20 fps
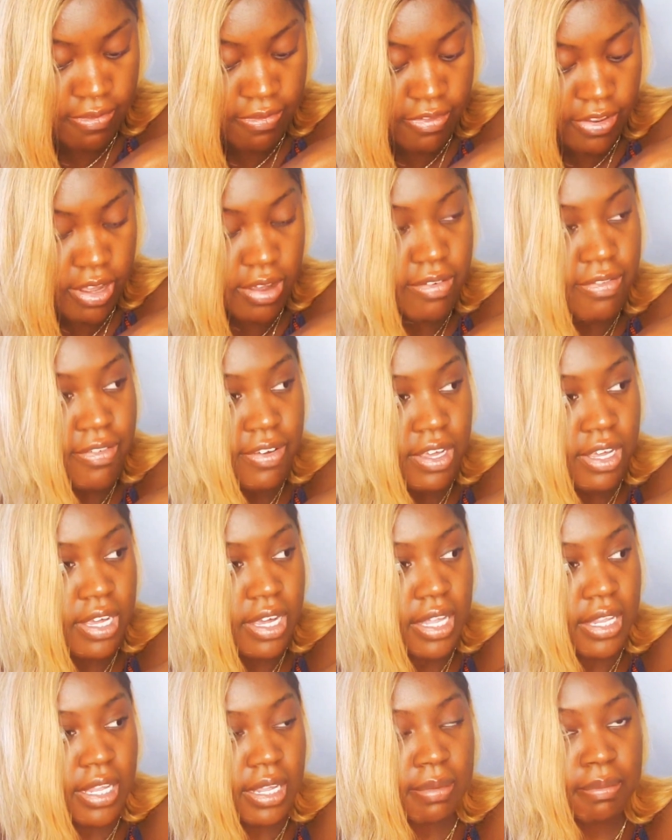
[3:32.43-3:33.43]
Fluffy,
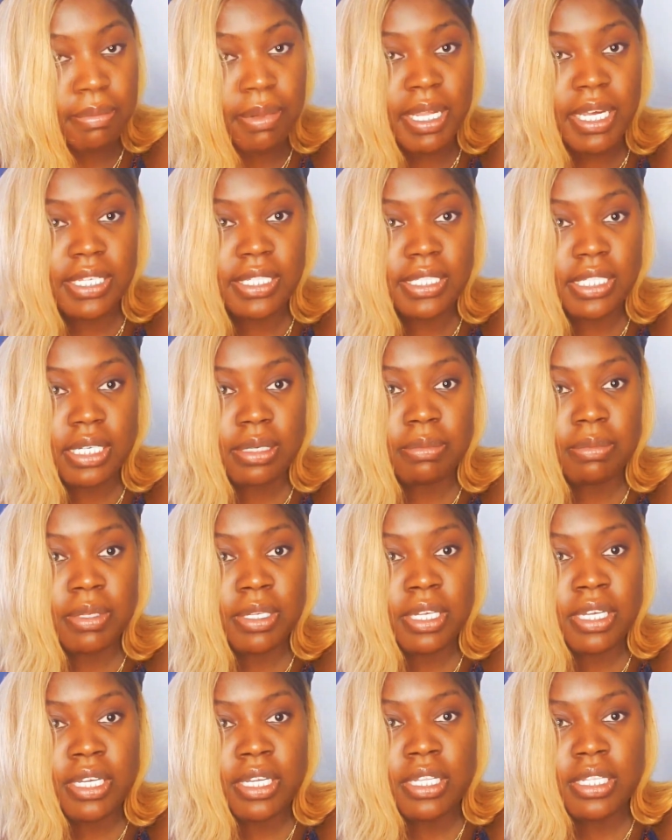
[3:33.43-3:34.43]
and then Bless Up.
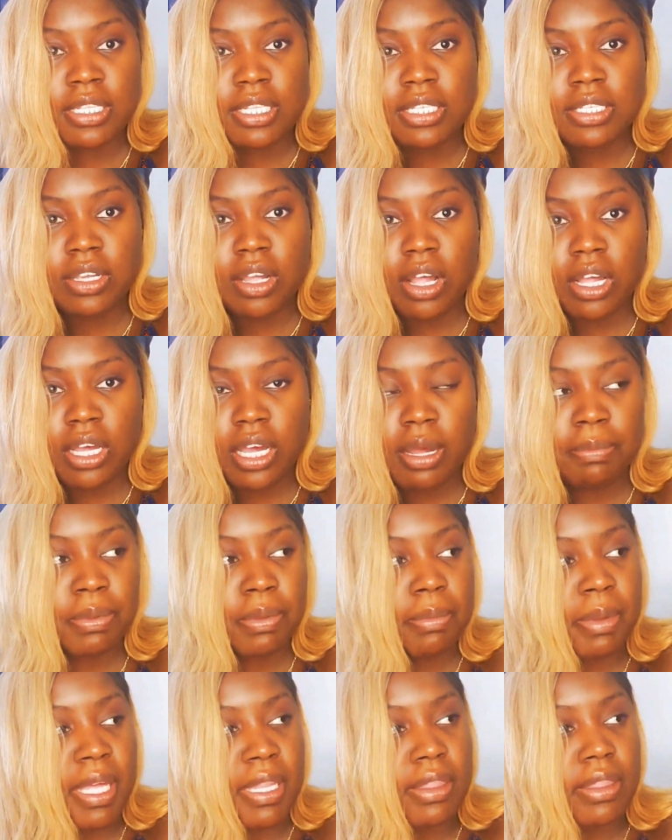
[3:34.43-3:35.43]
These all
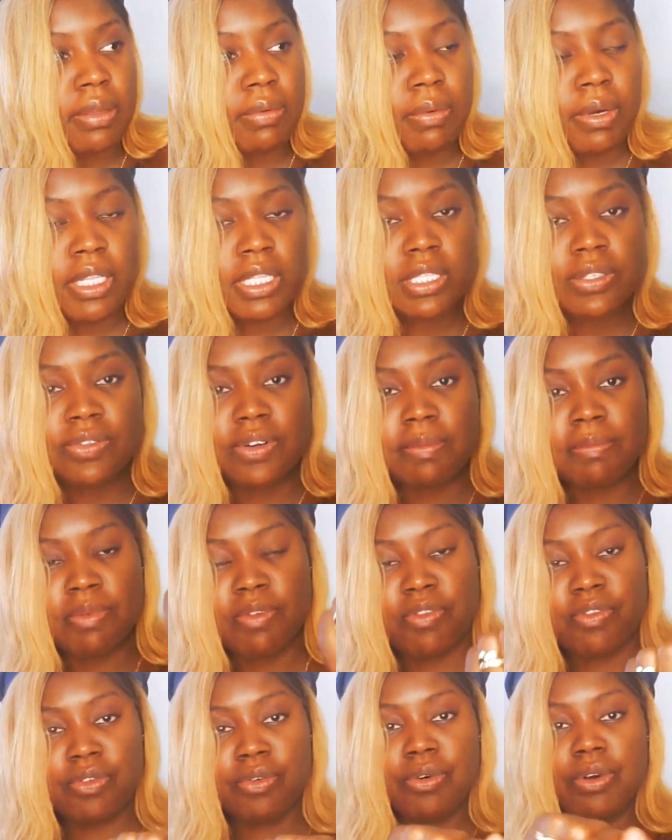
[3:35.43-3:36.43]
complement the ones from
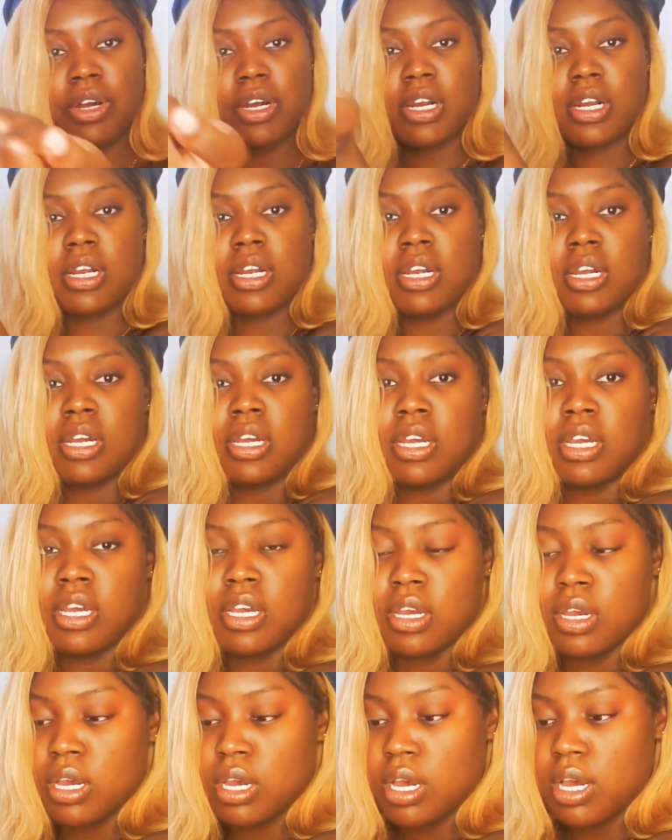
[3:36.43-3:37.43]
before.
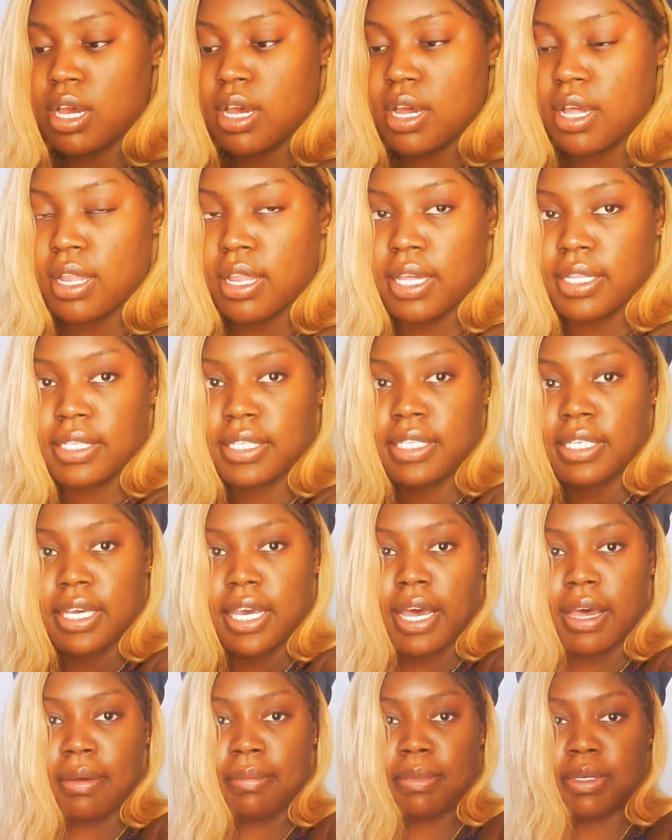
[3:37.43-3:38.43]
Let's see
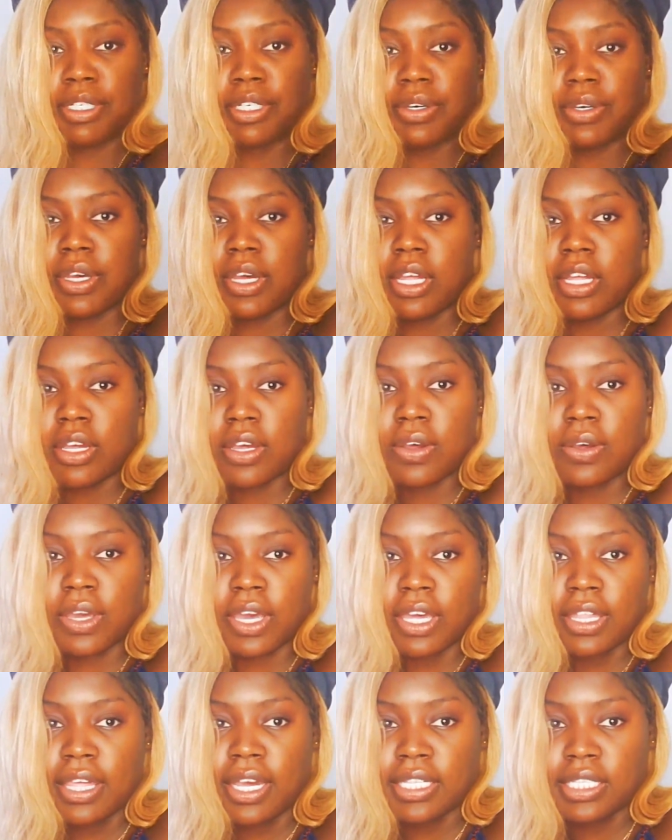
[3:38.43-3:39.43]
how I'm gonna show y'all.
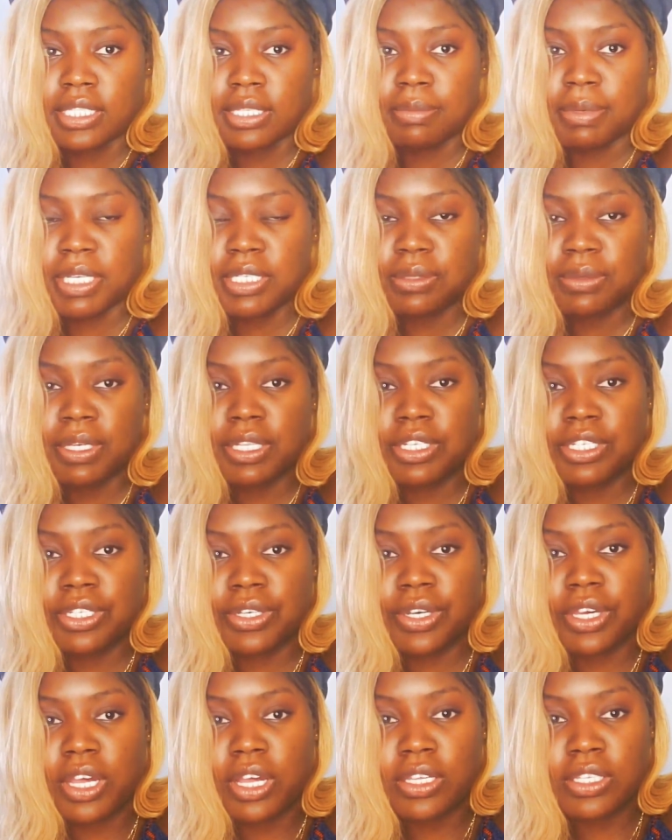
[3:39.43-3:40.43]
Okay, that's the best way to
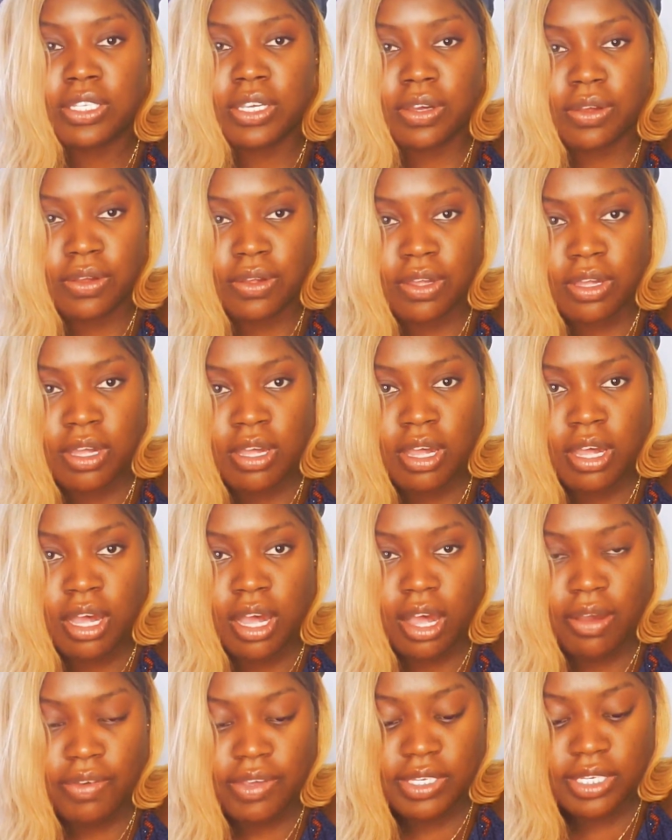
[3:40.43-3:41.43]
show y'all. So
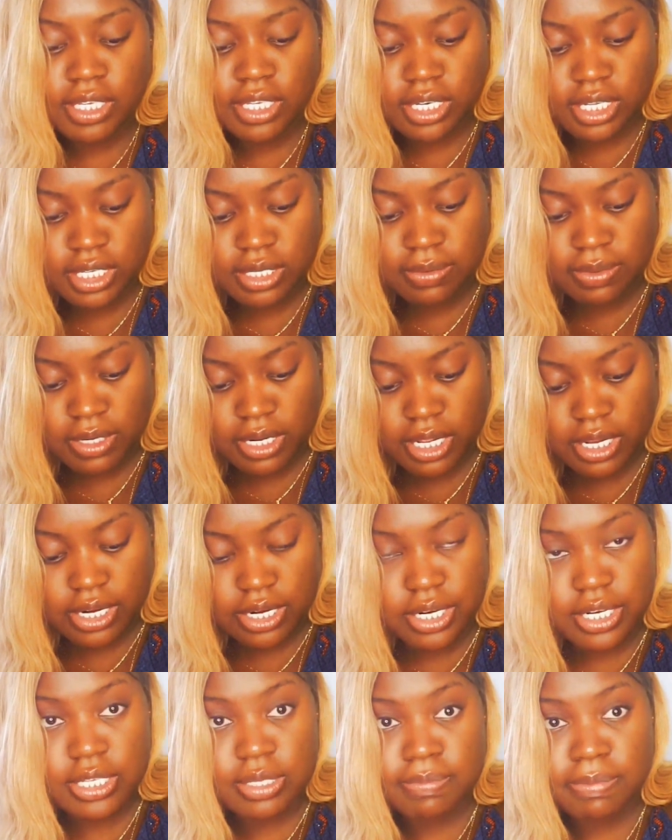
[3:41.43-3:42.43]
obviously this one
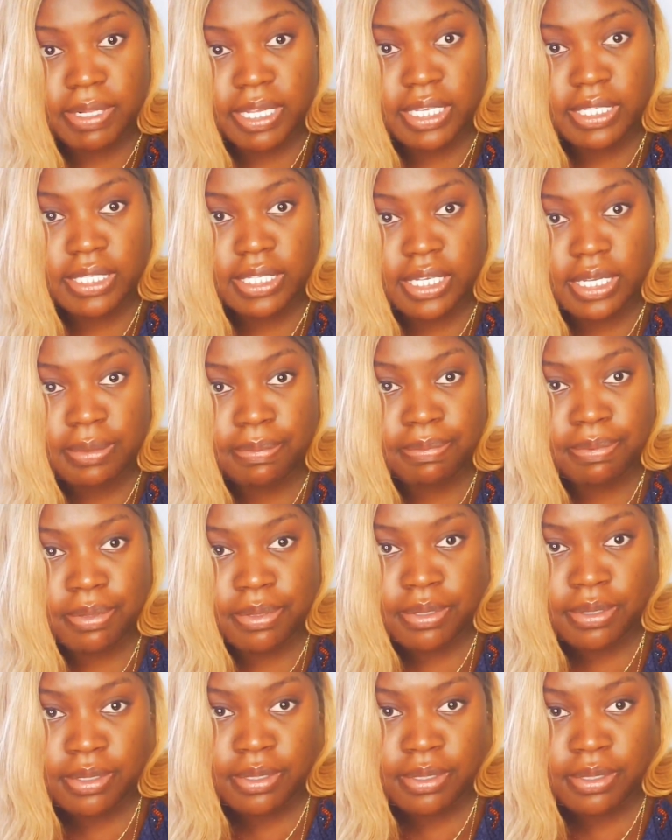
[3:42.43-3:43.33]
here is Bless Up.